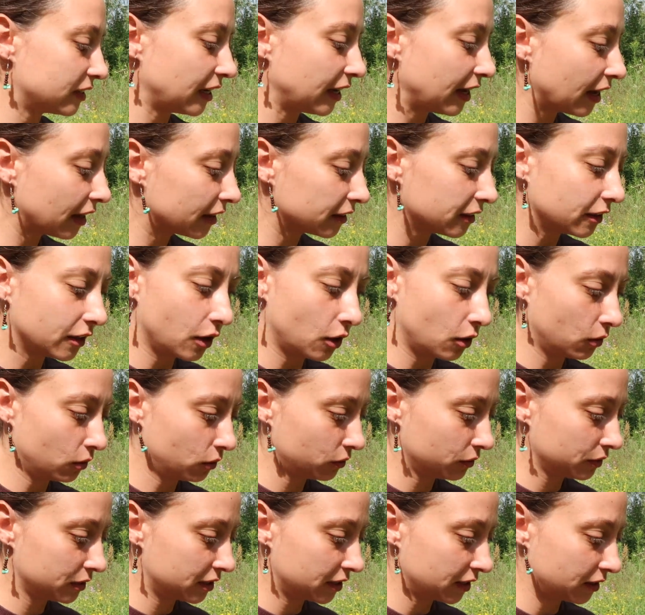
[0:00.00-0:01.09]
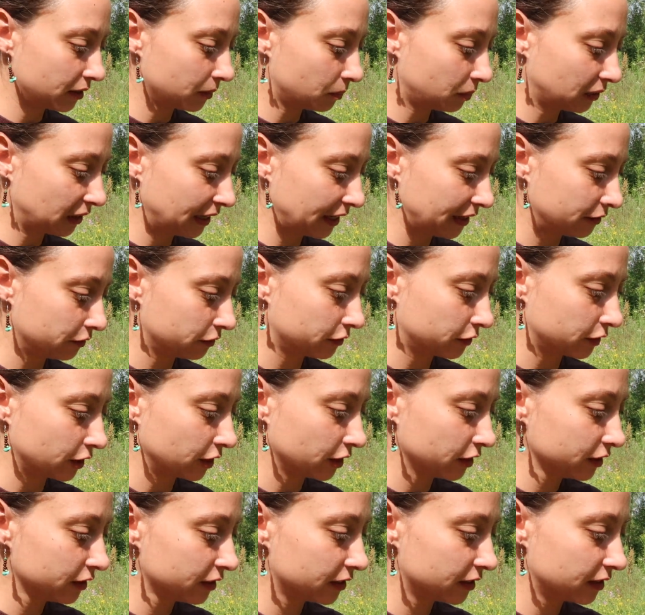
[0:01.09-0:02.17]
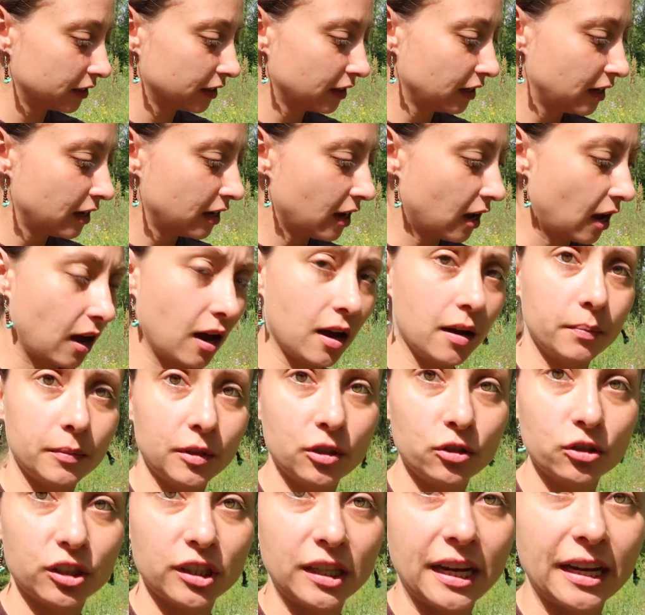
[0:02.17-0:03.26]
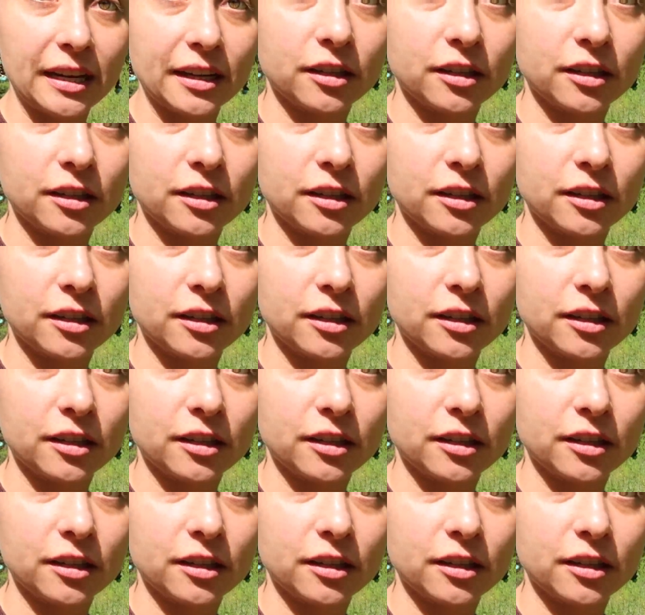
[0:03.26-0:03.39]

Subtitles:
say hello to the plant first. Usually I